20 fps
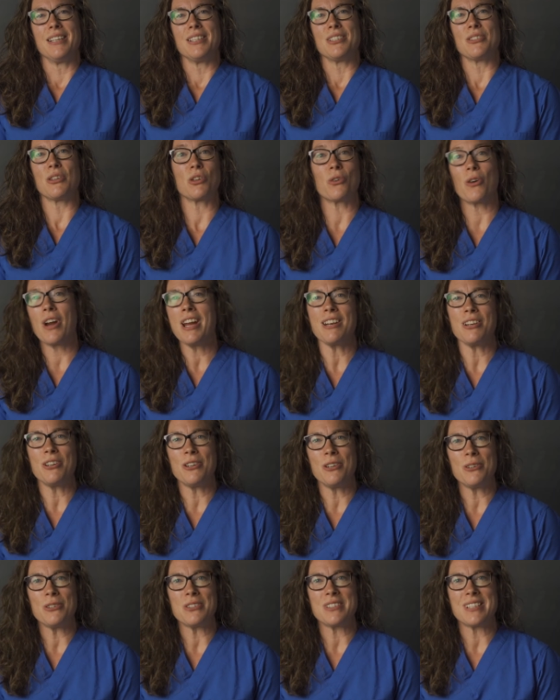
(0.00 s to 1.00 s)
So the great
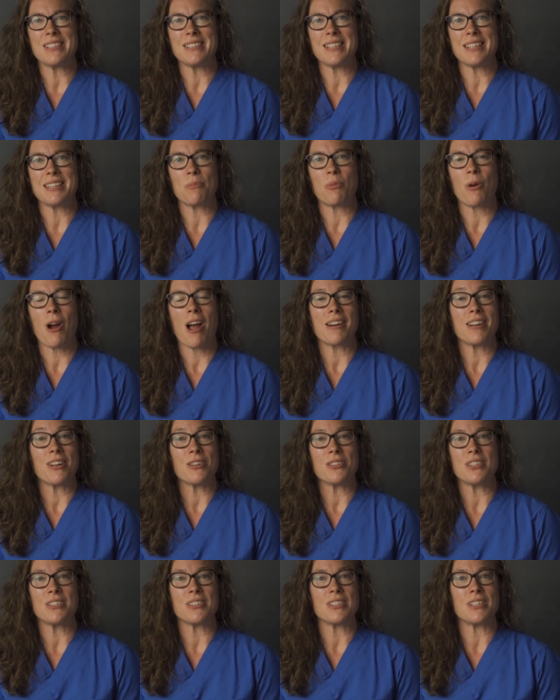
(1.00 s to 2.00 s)
news is that the
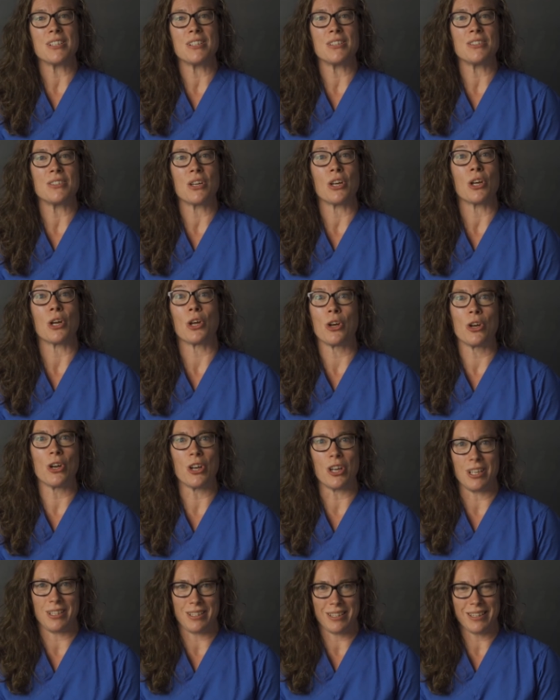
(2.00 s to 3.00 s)
prognosis is
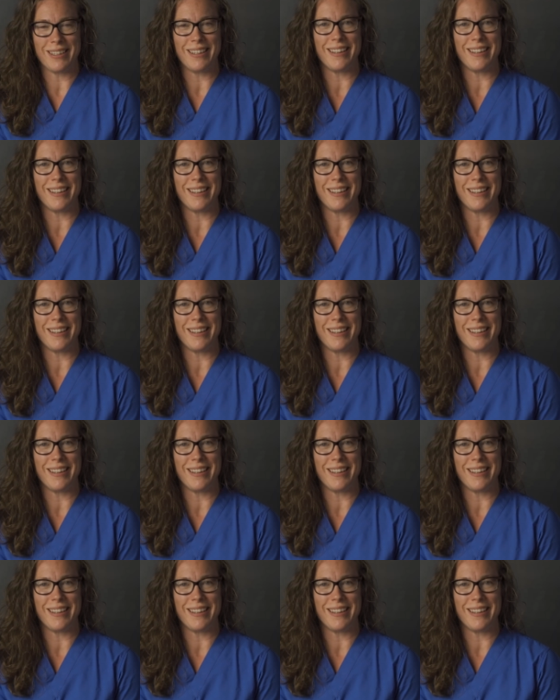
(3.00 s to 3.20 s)
good.